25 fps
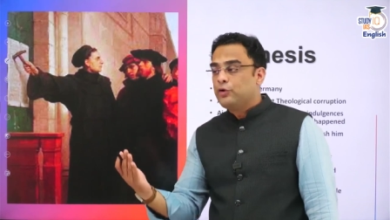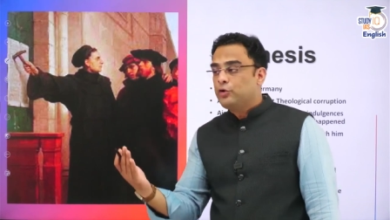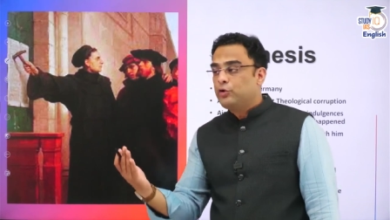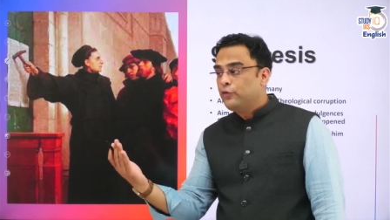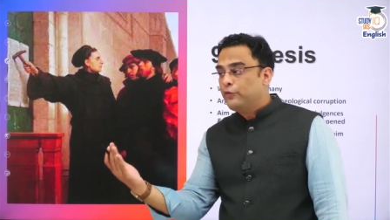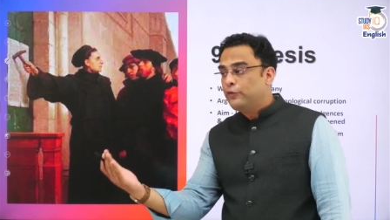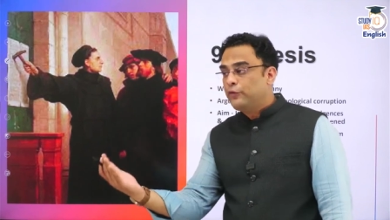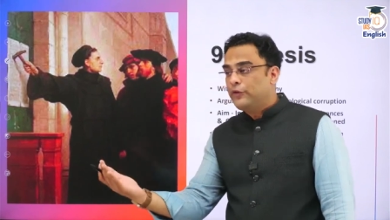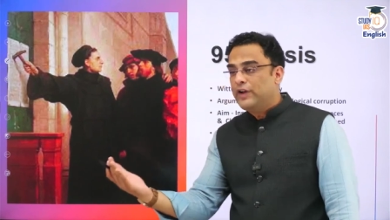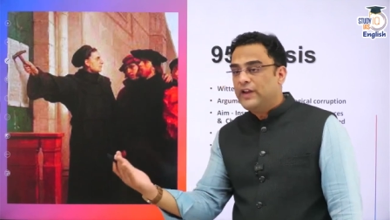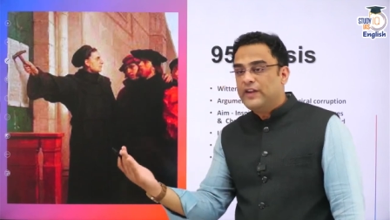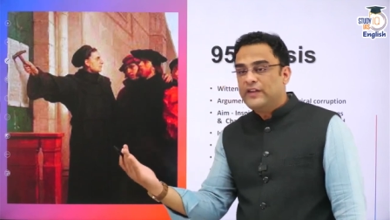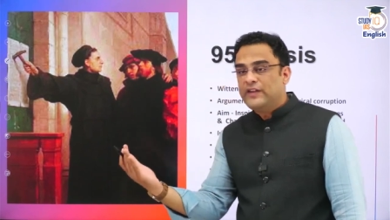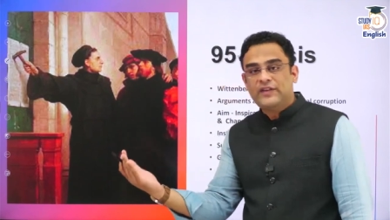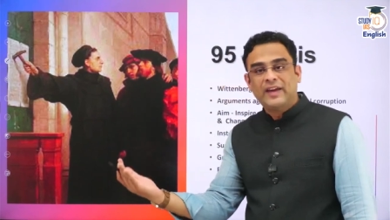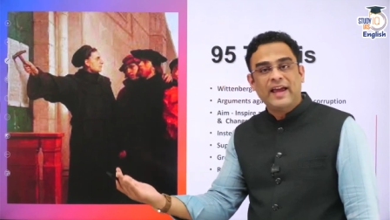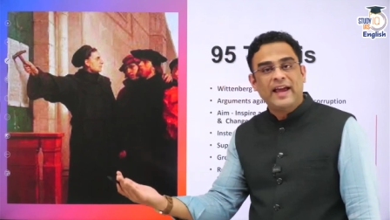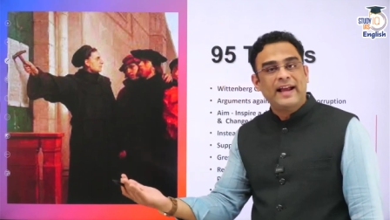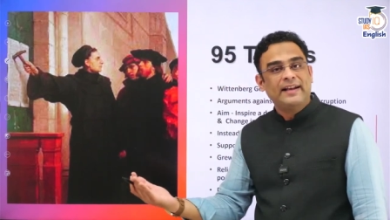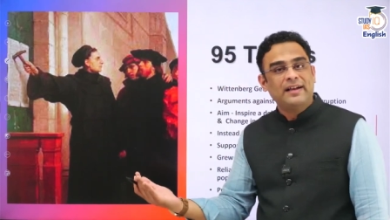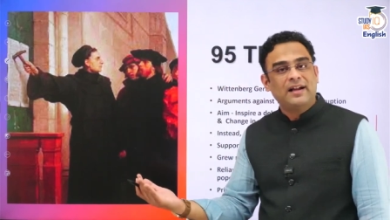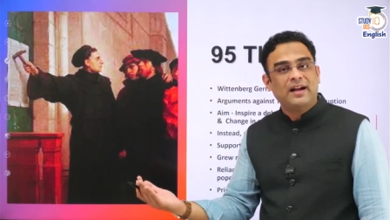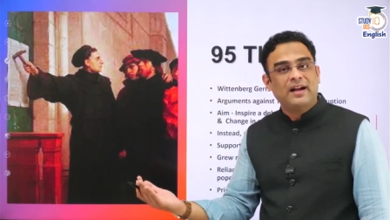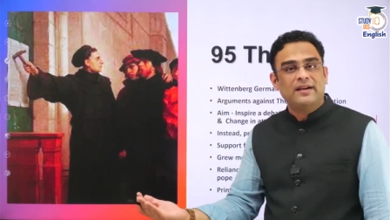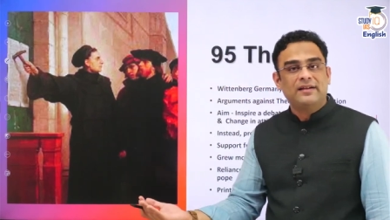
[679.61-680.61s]
to
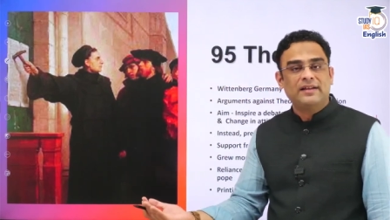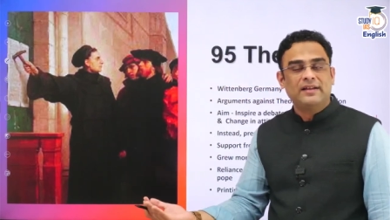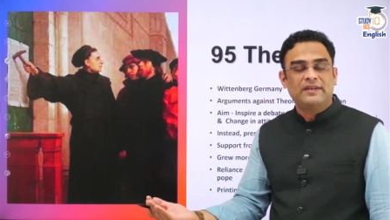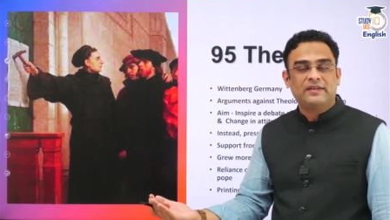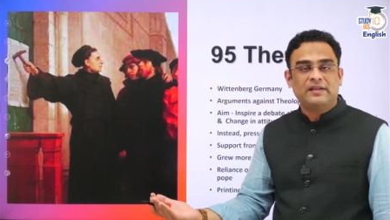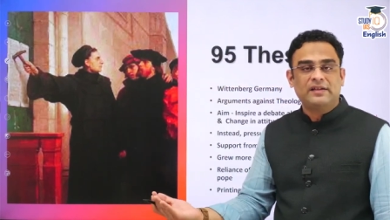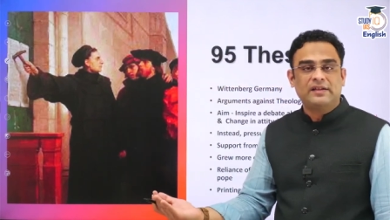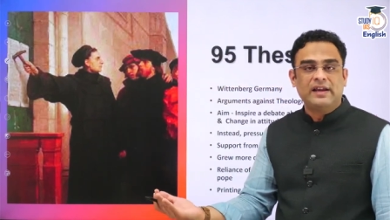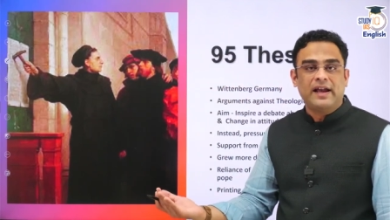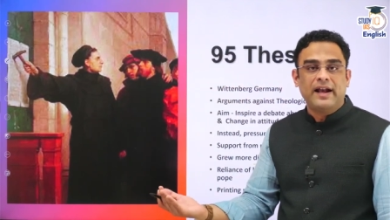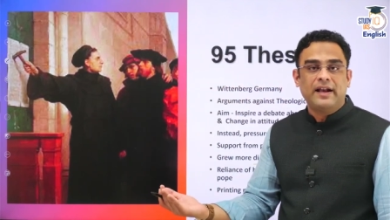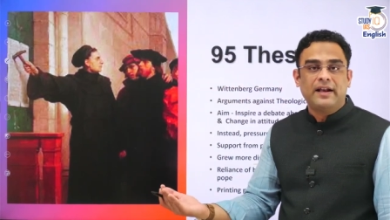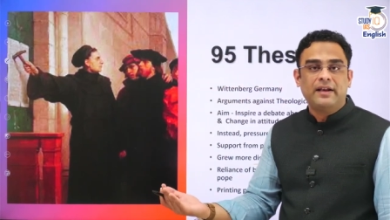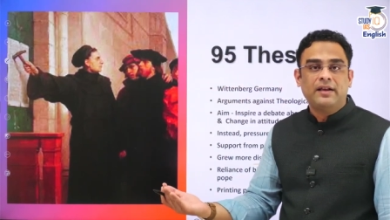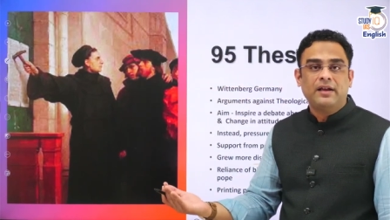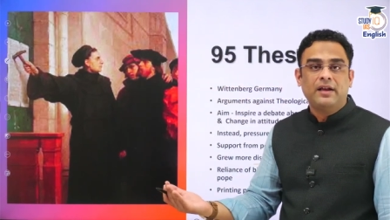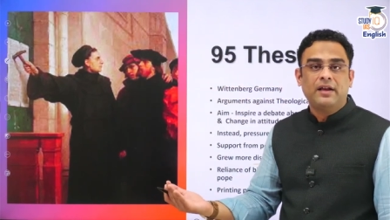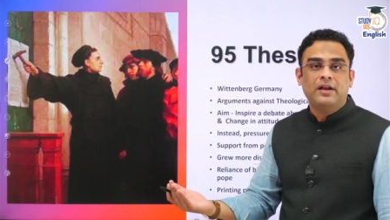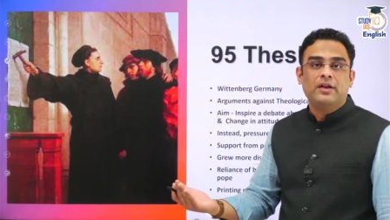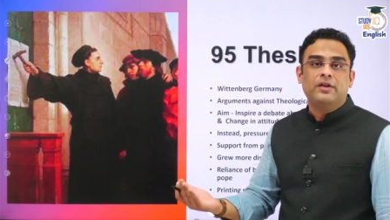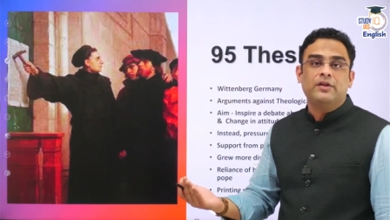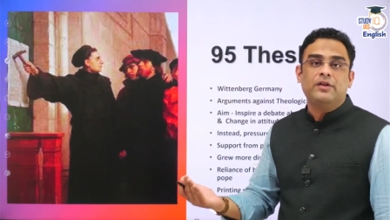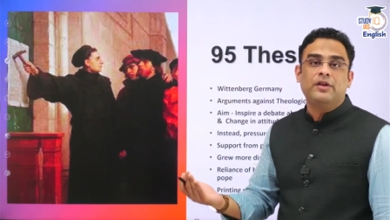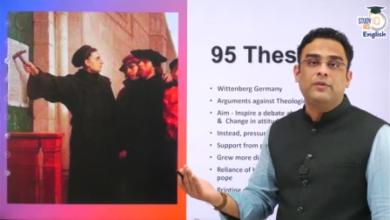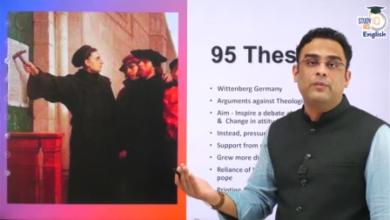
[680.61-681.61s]
first-hand understand
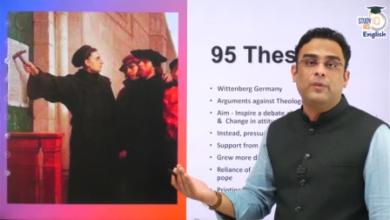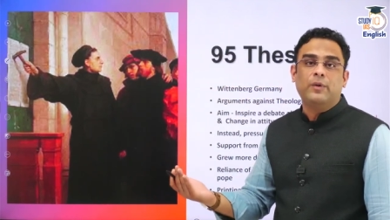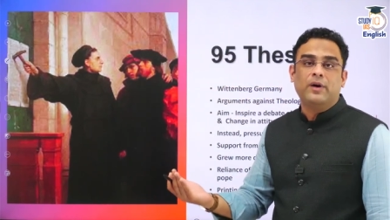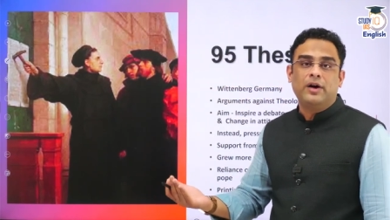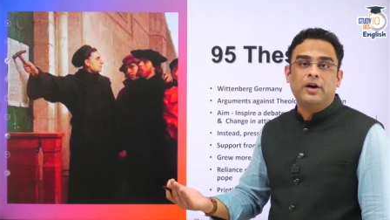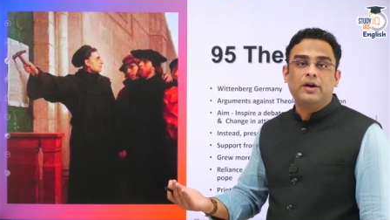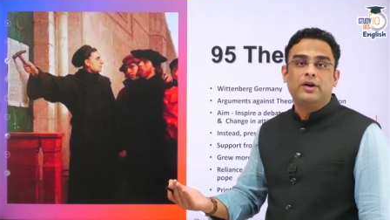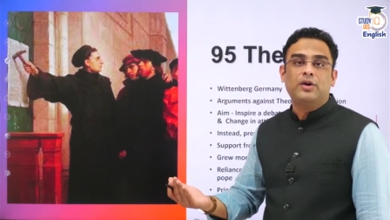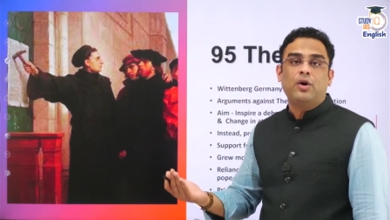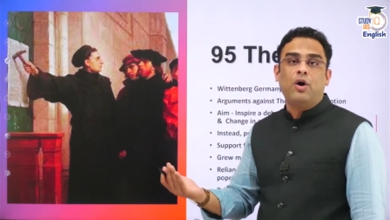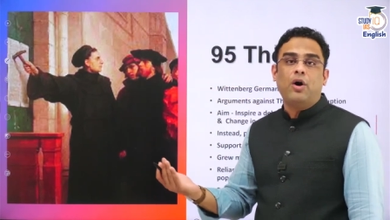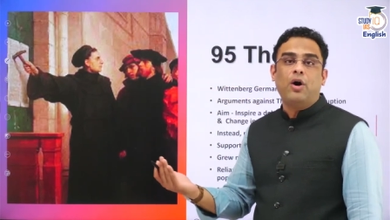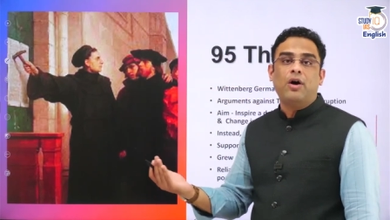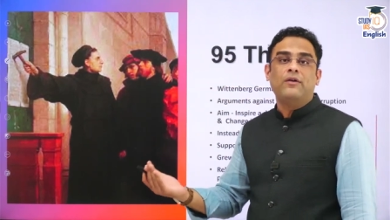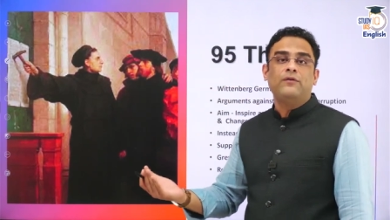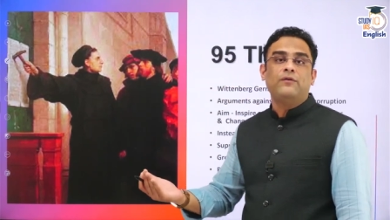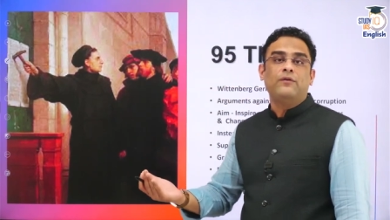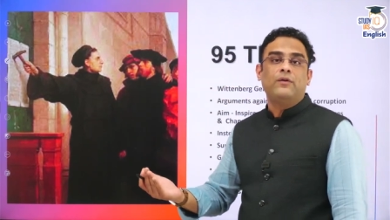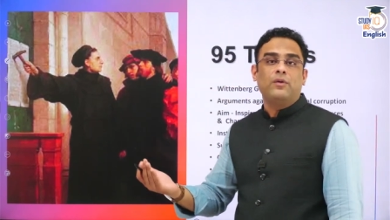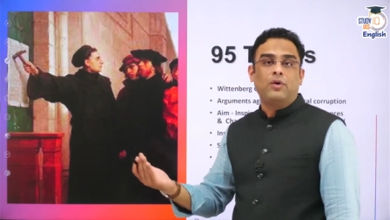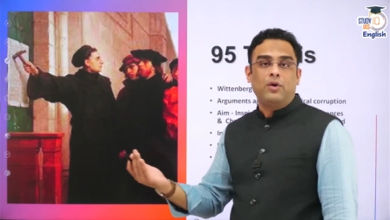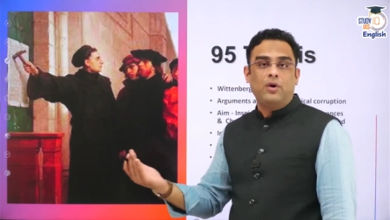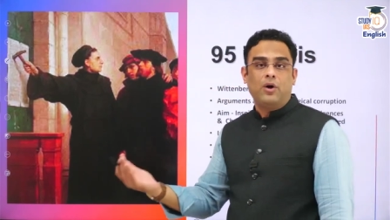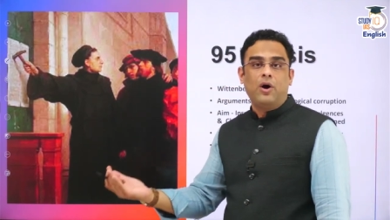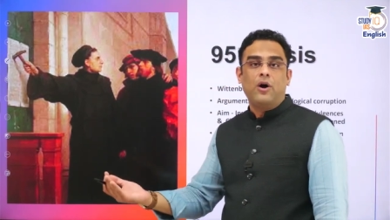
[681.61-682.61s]
the word
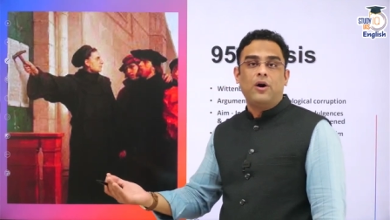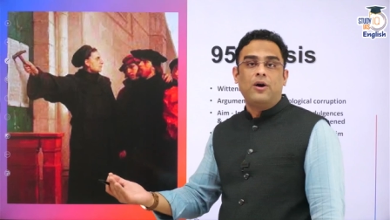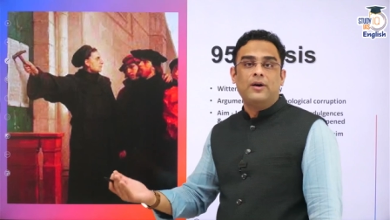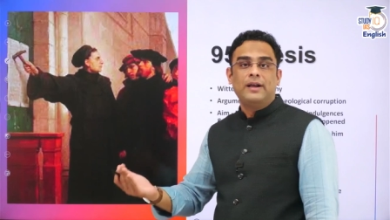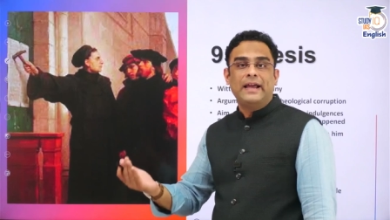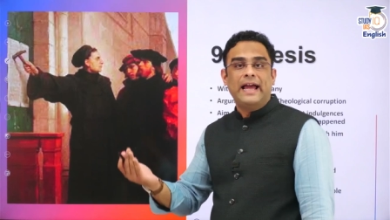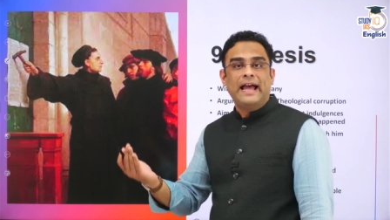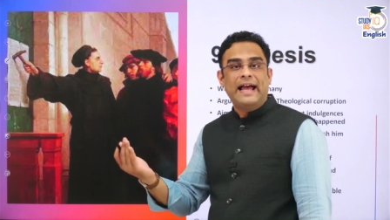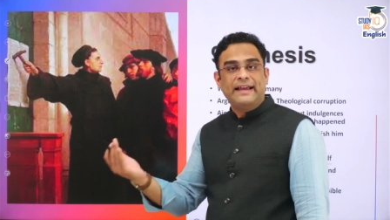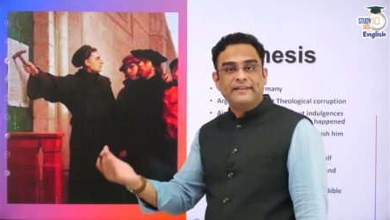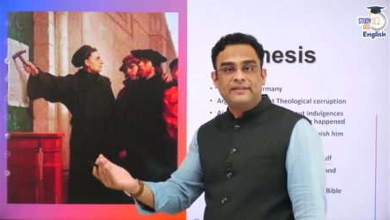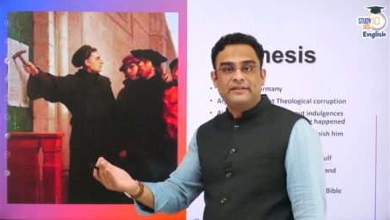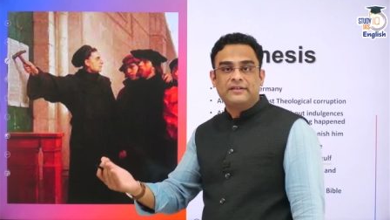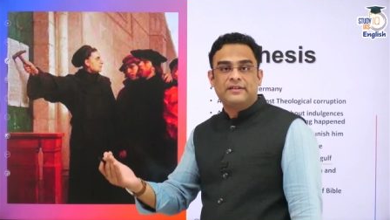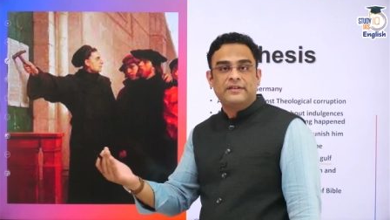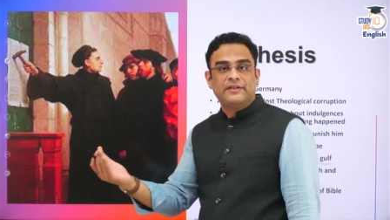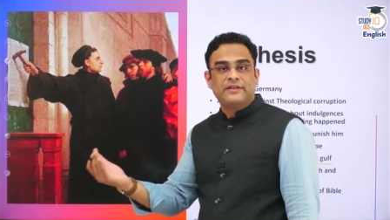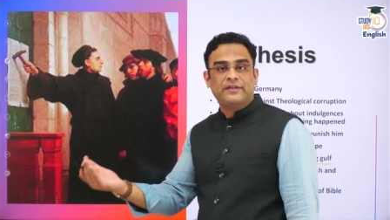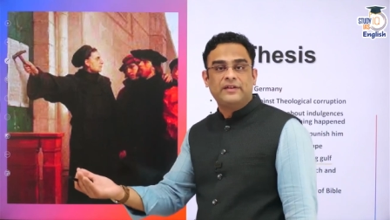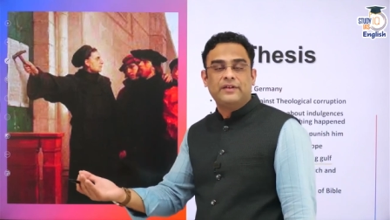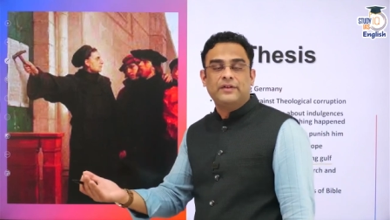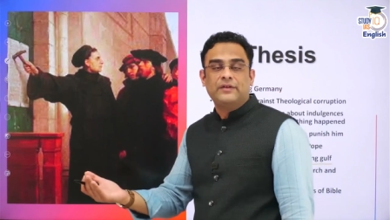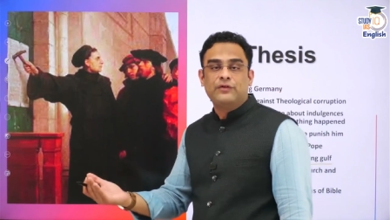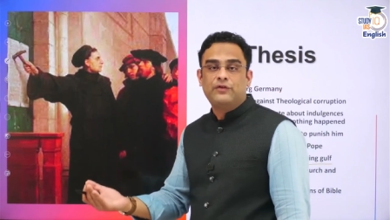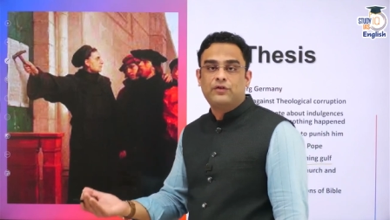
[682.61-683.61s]
of God as
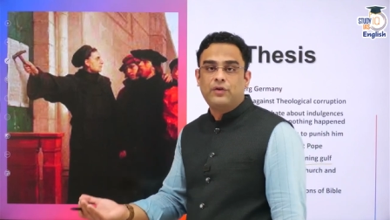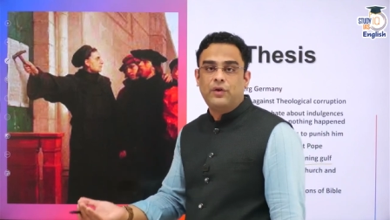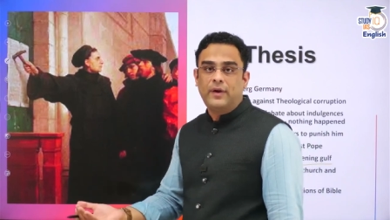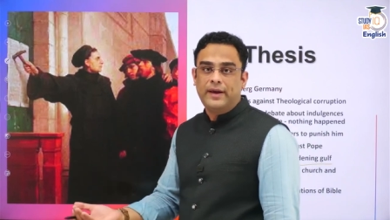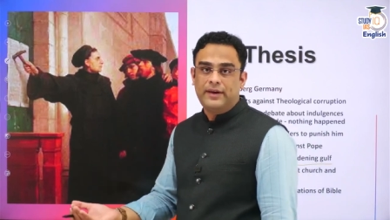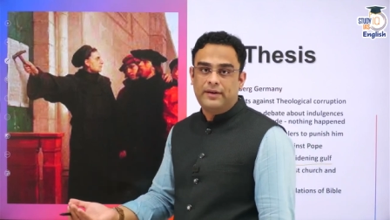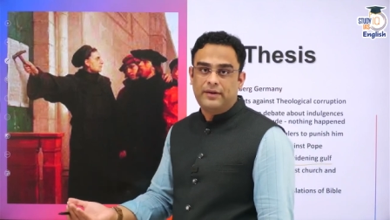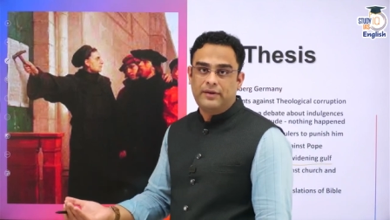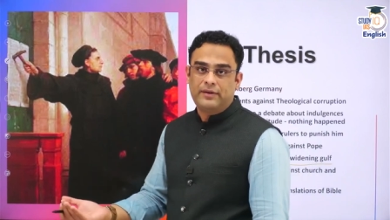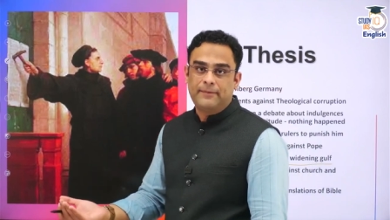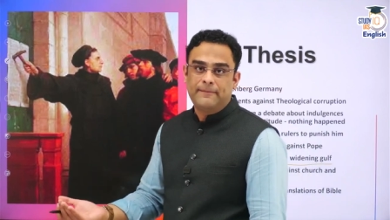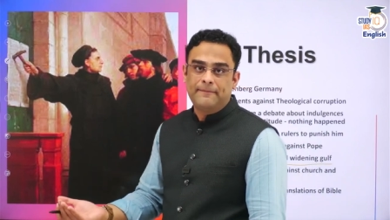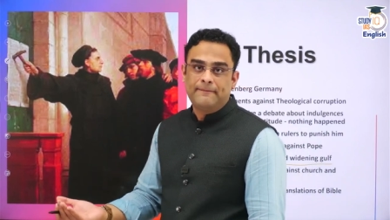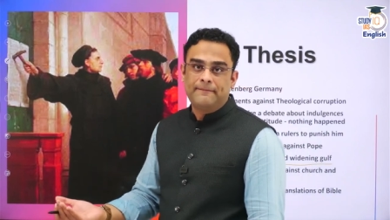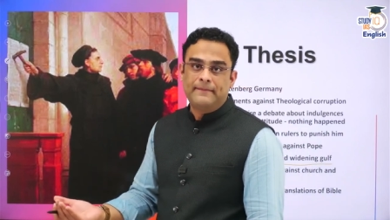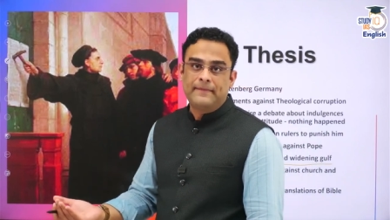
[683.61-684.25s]
Christian saw it.